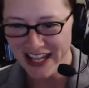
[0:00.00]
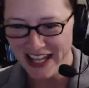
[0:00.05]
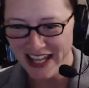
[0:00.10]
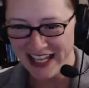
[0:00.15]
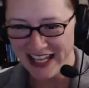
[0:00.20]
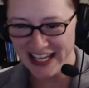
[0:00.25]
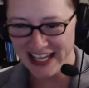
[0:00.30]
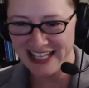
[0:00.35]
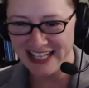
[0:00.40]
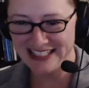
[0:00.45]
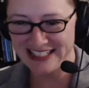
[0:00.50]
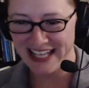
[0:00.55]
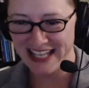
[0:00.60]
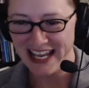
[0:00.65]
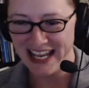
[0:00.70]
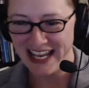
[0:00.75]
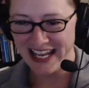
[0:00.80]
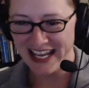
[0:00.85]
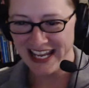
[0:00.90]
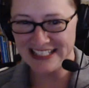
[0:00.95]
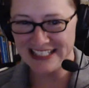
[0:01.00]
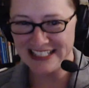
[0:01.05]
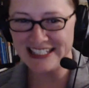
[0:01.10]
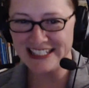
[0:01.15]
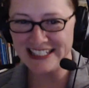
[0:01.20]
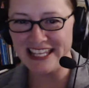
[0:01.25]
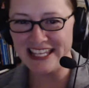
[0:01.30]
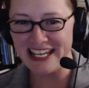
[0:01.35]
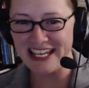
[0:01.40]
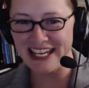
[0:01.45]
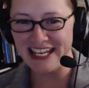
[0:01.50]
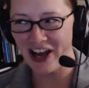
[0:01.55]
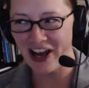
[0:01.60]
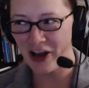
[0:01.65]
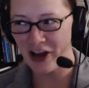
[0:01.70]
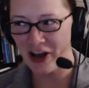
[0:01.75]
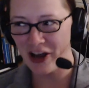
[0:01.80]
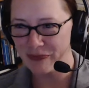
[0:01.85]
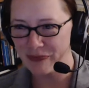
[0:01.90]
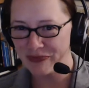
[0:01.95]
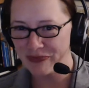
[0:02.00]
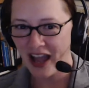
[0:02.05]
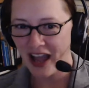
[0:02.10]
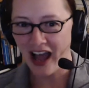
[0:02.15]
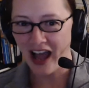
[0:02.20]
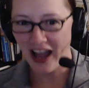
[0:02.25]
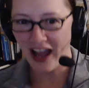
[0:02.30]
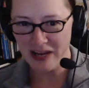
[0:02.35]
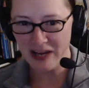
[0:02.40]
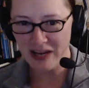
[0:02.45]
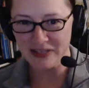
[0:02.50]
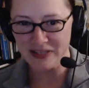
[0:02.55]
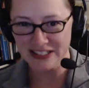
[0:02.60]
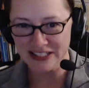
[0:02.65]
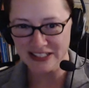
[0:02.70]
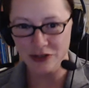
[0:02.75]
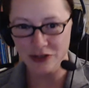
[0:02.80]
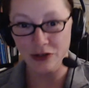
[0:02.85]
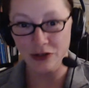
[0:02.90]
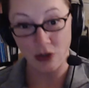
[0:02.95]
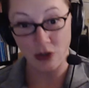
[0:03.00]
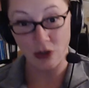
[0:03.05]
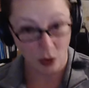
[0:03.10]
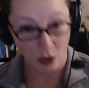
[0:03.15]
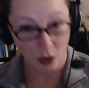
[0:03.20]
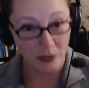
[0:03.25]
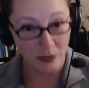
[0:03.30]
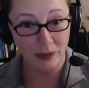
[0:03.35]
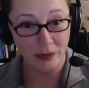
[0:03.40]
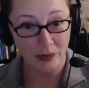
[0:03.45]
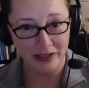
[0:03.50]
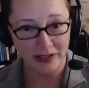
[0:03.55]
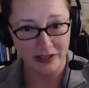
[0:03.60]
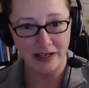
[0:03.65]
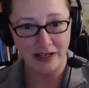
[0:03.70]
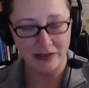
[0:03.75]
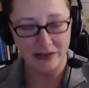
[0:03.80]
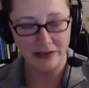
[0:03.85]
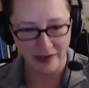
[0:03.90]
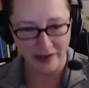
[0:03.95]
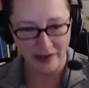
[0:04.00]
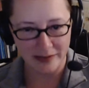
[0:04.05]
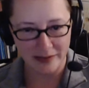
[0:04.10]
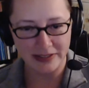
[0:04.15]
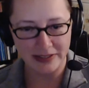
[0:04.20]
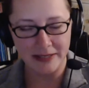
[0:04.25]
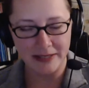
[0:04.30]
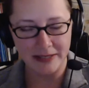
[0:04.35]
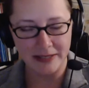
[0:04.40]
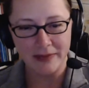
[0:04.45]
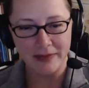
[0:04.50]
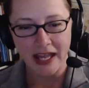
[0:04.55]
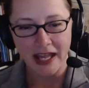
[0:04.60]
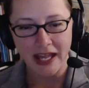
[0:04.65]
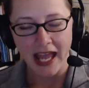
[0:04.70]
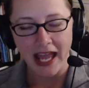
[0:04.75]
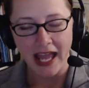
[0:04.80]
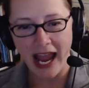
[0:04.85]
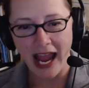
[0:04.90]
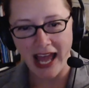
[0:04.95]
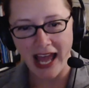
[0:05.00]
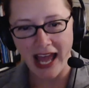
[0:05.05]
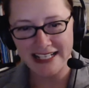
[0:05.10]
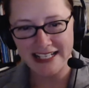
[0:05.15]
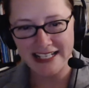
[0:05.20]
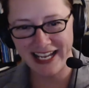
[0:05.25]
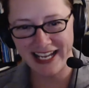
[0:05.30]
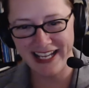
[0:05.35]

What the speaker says: It's the I am considered the normal one in my family, and